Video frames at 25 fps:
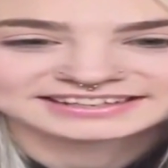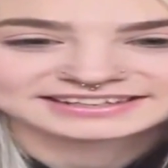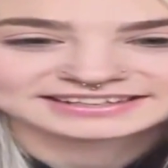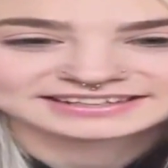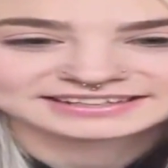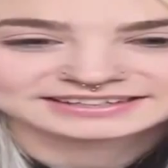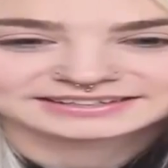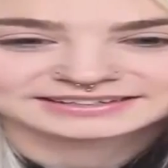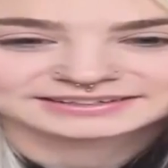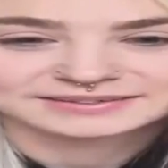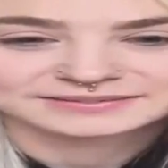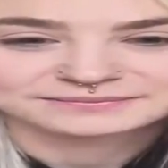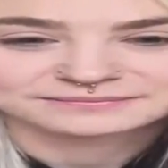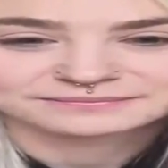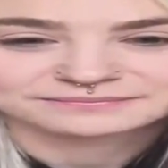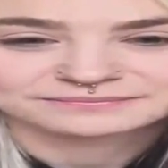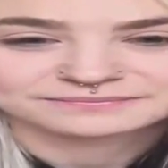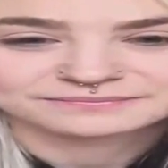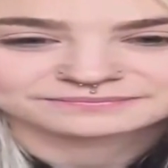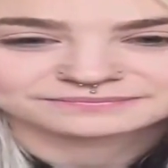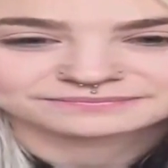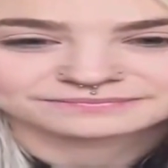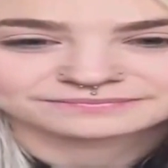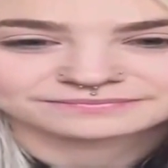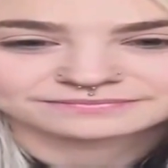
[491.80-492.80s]

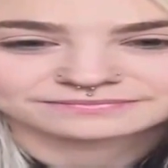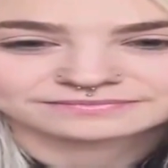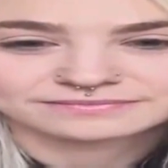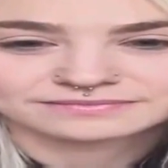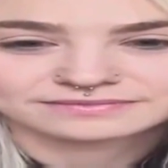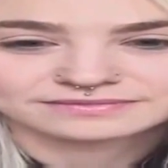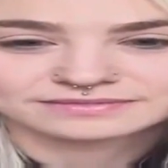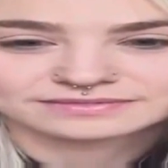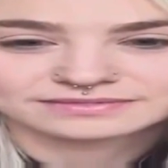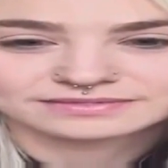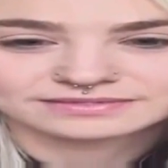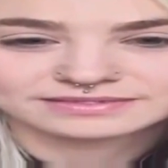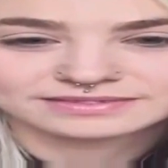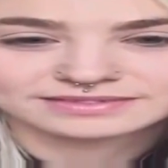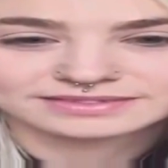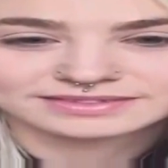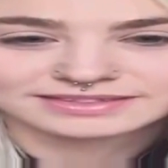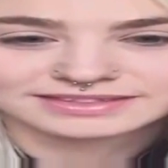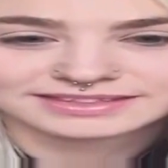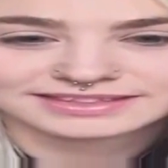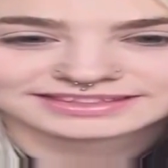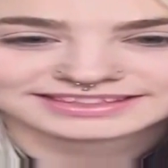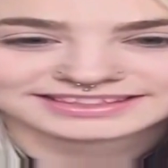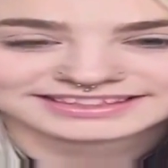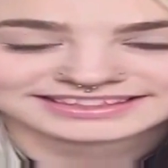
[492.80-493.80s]

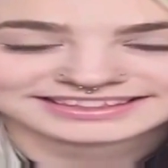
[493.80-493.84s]
[no speech]